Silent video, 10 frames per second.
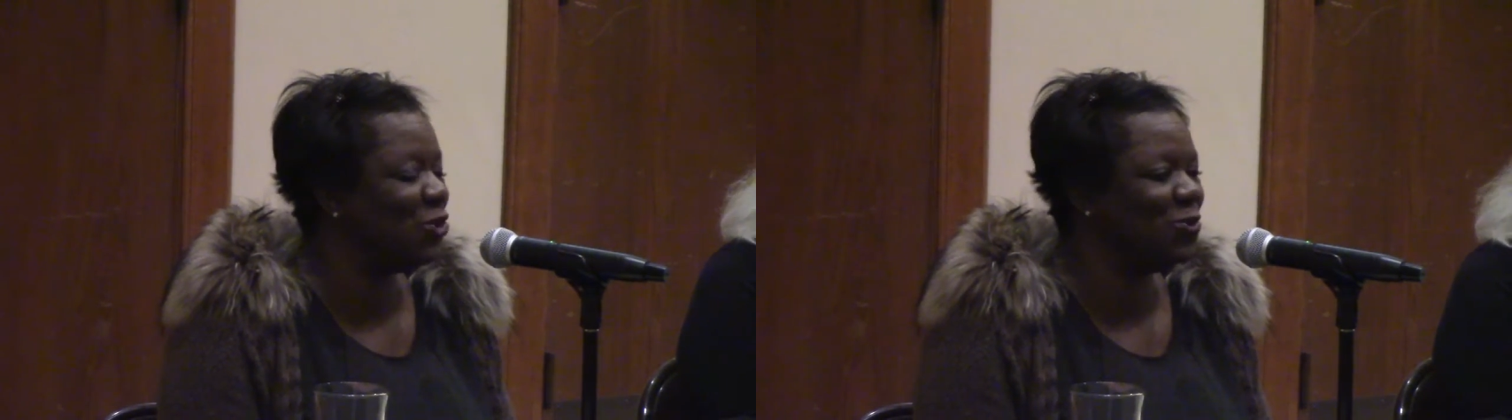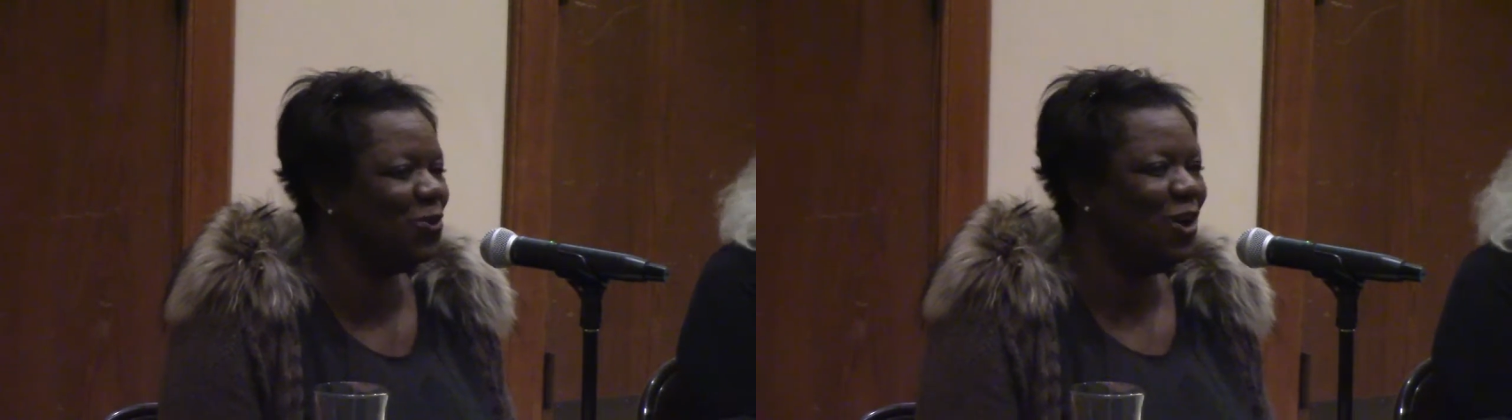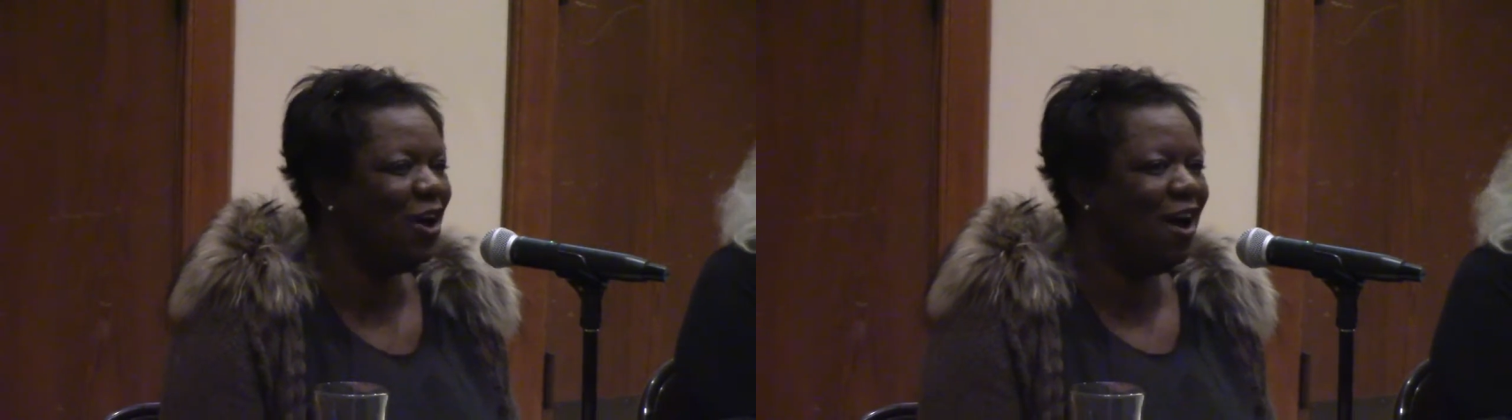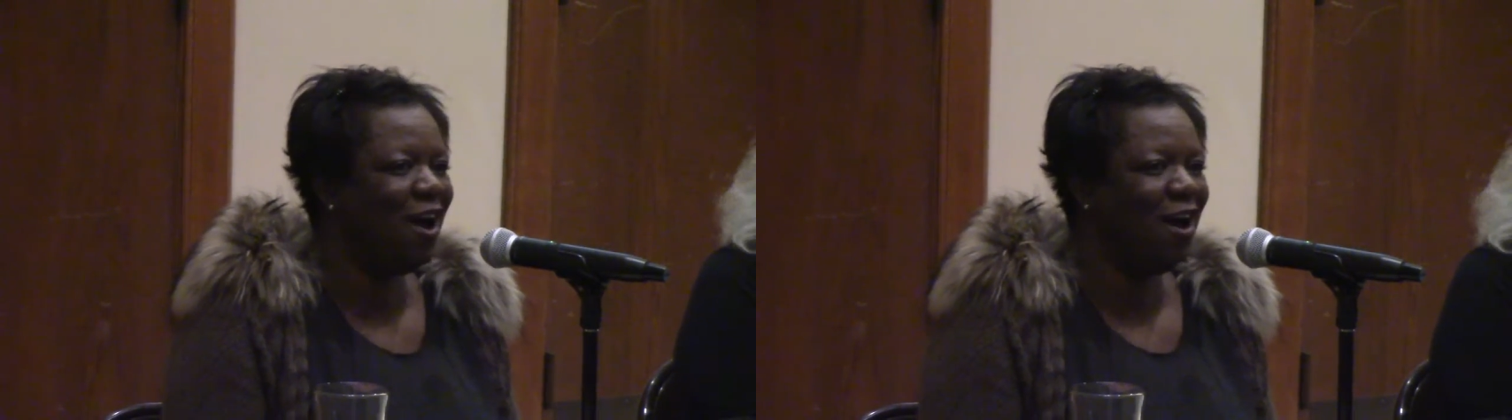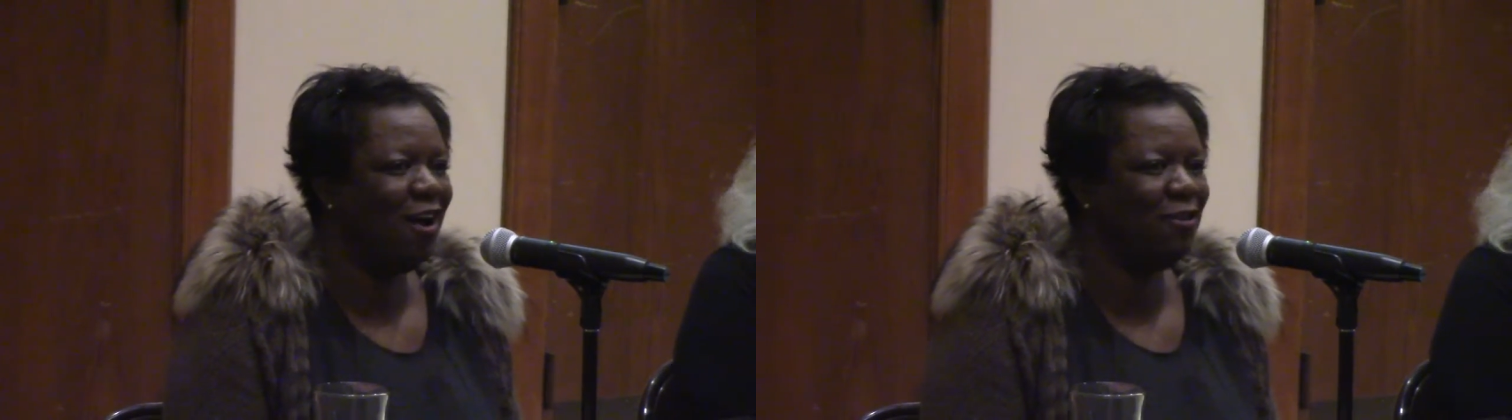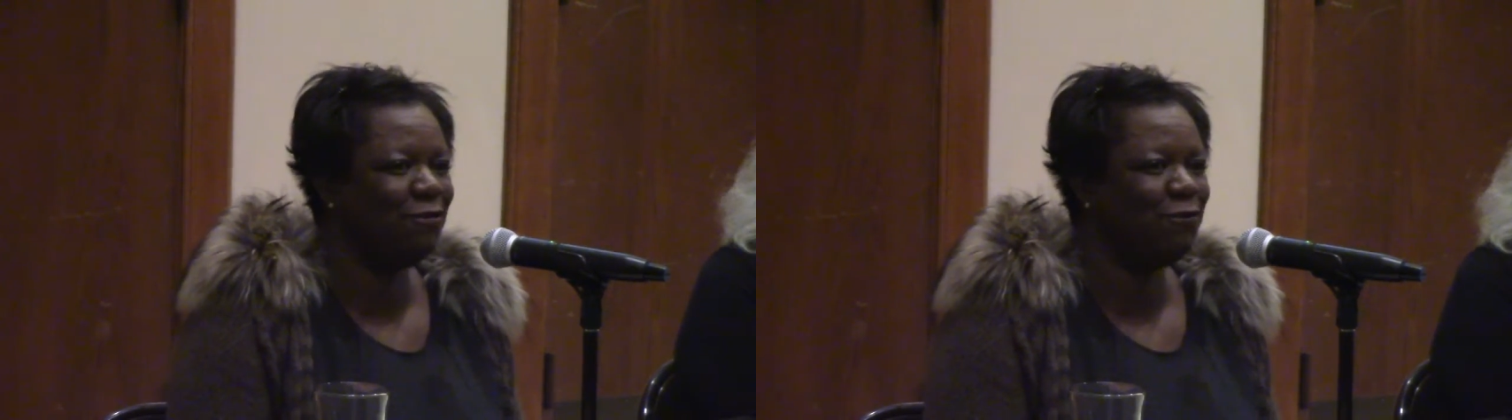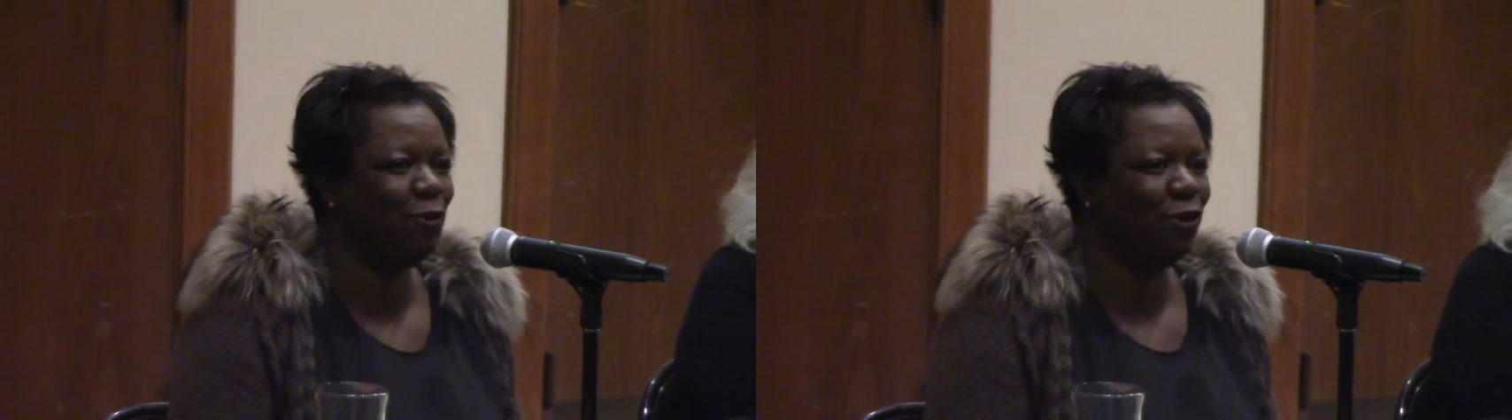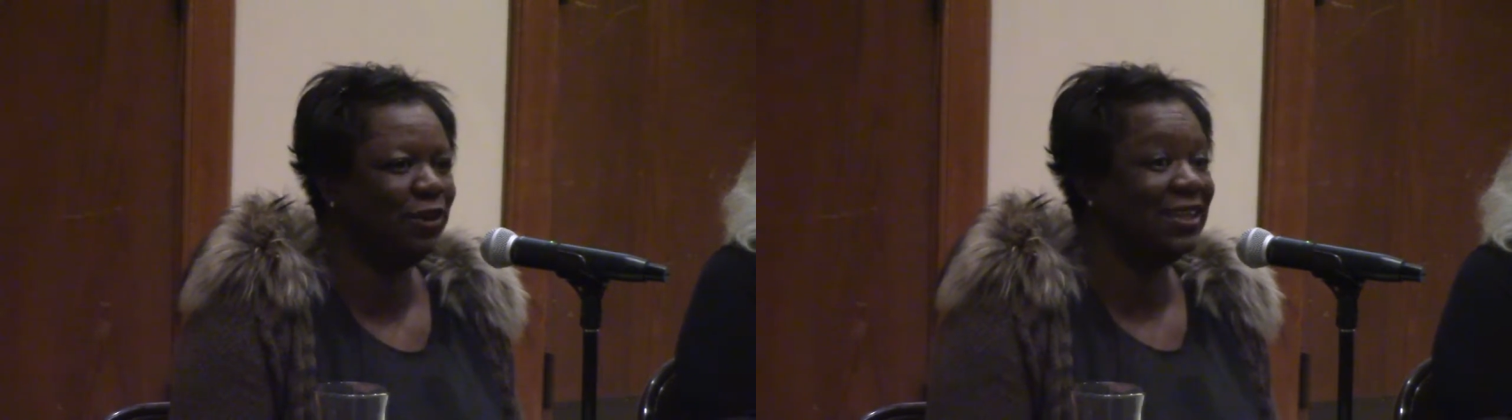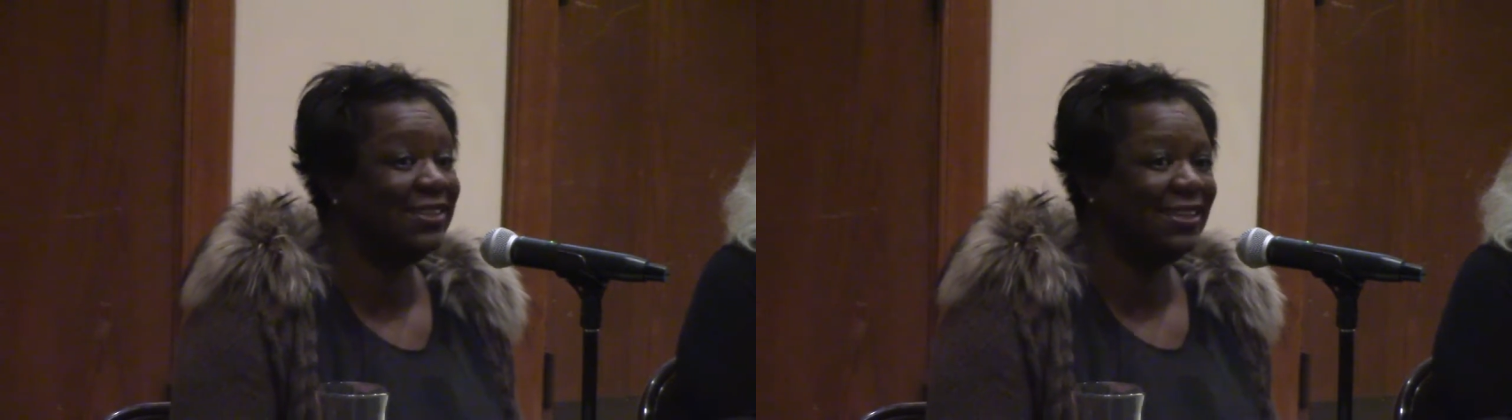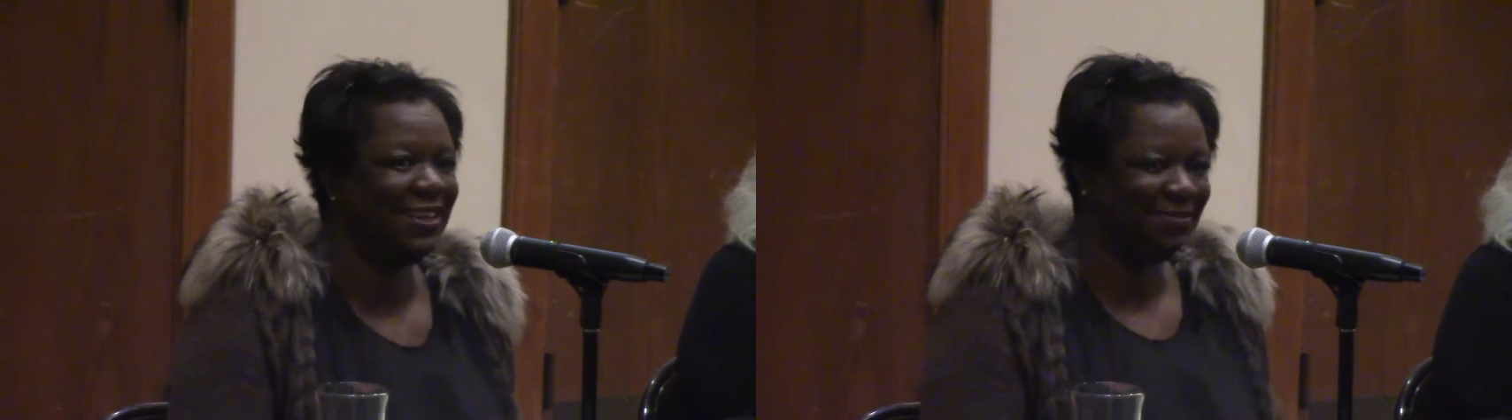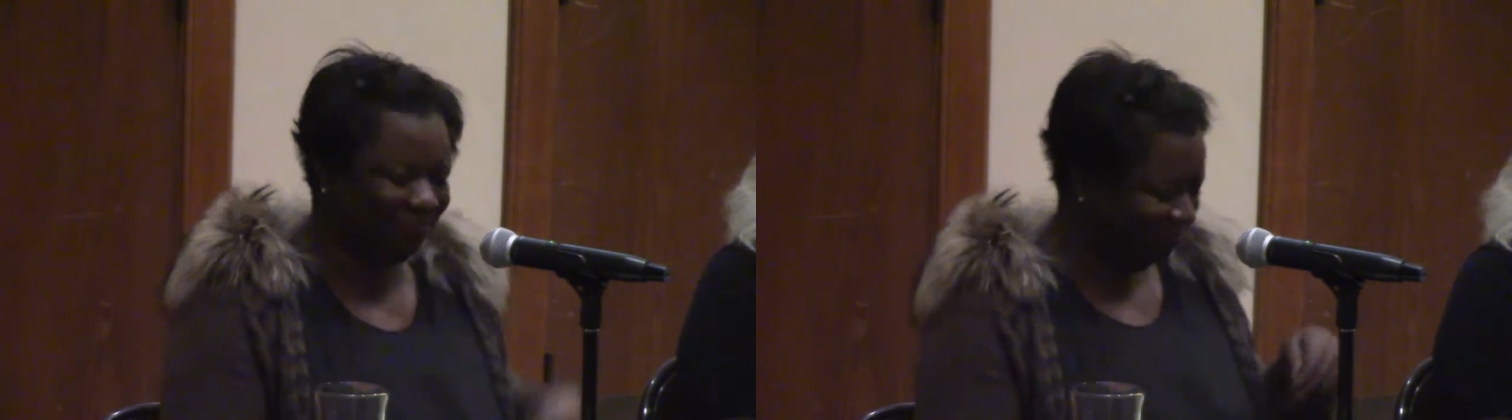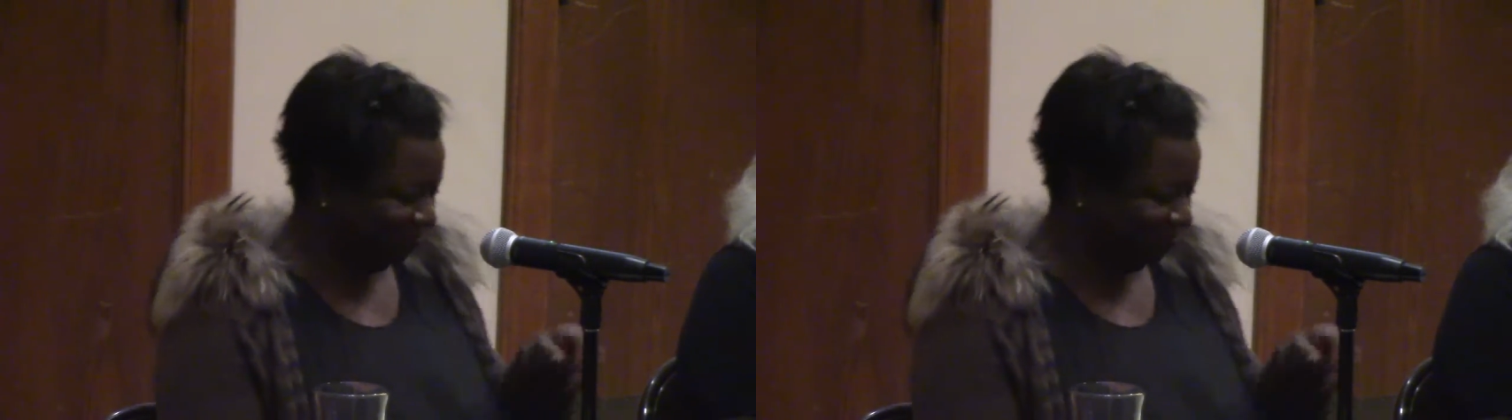you for listening.